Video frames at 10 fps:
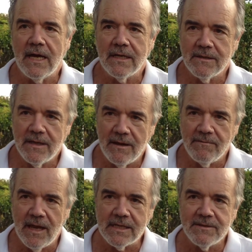and
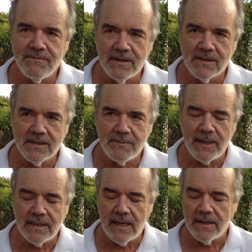have lots of feelings
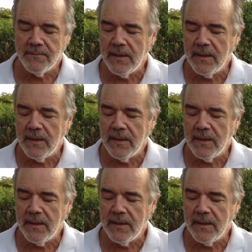about that.